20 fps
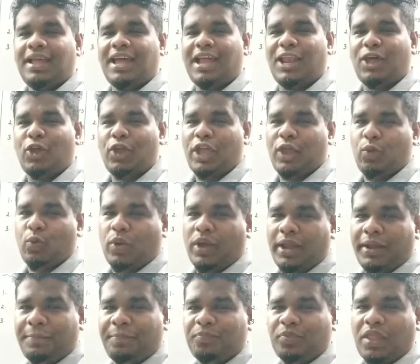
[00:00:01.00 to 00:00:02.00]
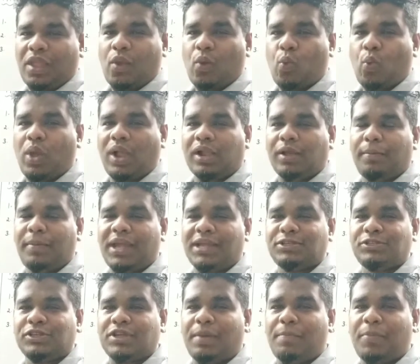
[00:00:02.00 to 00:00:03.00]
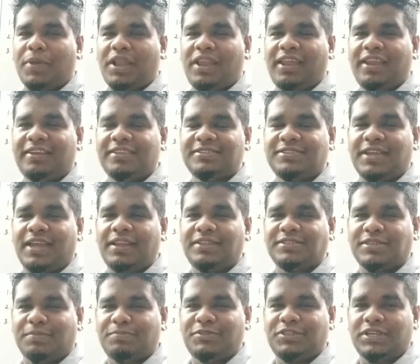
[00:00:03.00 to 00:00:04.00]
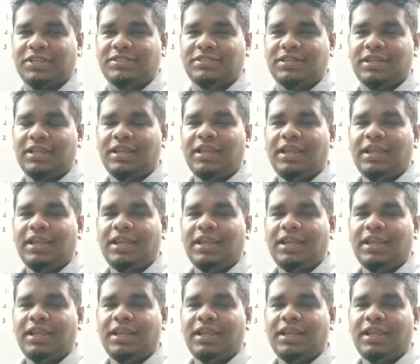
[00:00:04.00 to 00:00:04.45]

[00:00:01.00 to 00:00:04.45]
Hello everyone, welcome back to compiler design subject.